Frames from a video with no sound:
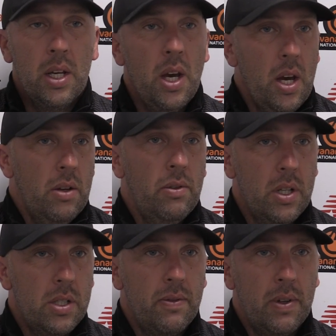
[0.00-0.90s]

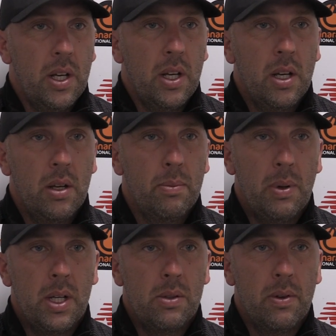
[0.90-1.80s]
Relatively
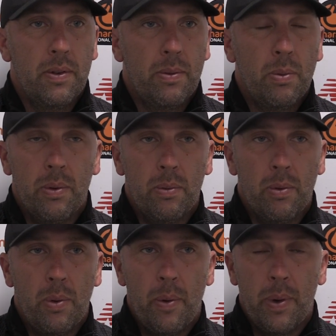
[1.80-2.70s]
pleased with
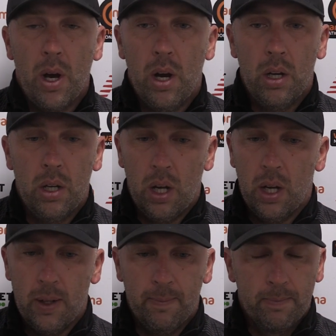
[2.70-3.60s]
where we
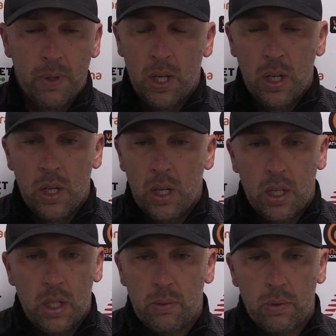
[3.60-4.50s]
are.
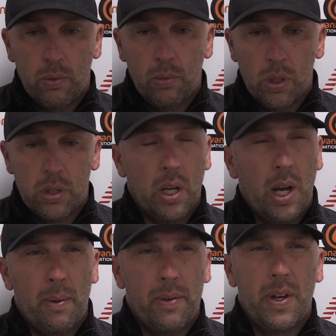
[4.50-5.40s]
We looked at a
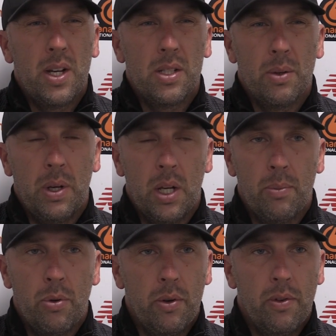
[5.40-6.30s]
couple of things that we can
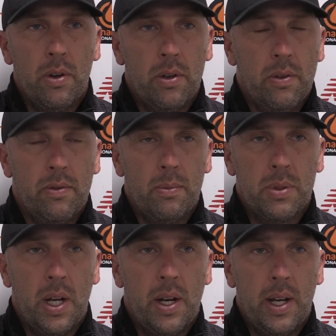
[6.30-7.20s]
improve on from
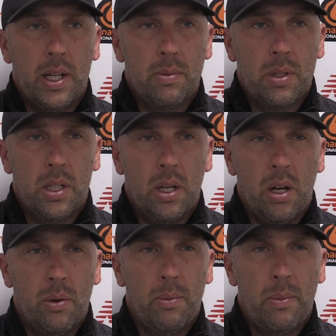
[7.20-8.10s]
Saturday, especially
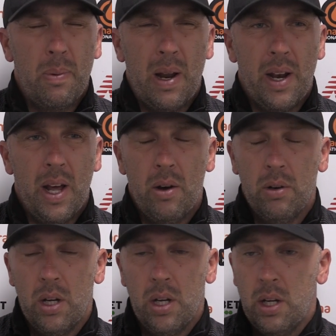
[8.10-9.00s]
like when we're playing
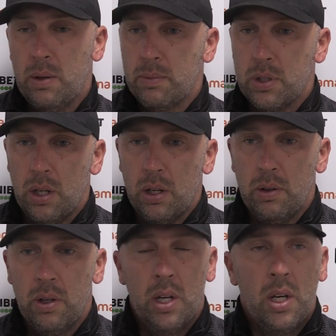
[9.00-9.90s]
out. We'll
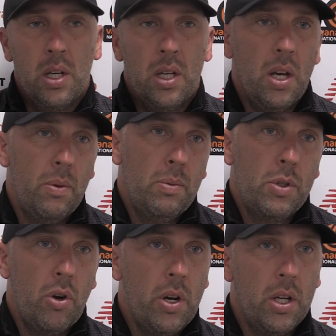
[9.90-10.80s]
be
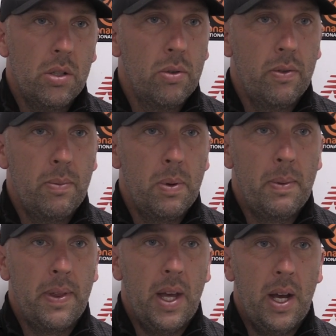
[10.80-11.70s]
trying to sort of
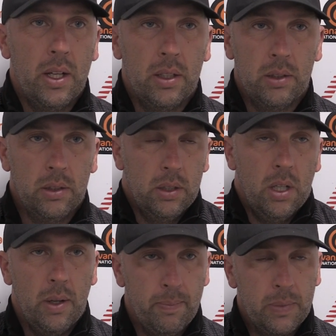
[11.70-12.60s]
implement that and
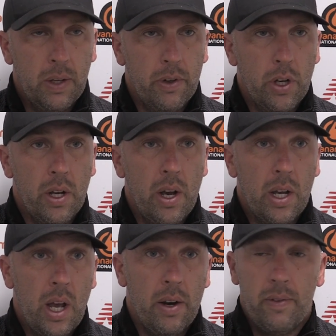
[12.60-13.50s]
give a good
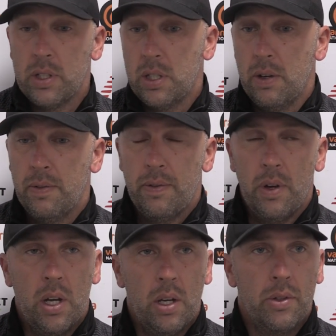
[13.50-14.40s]
account of ourselves
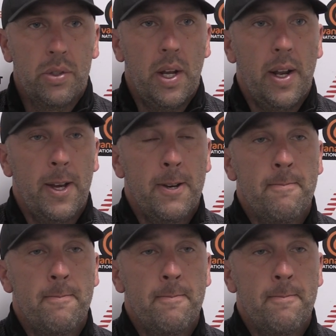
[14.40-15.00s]
on Saturday.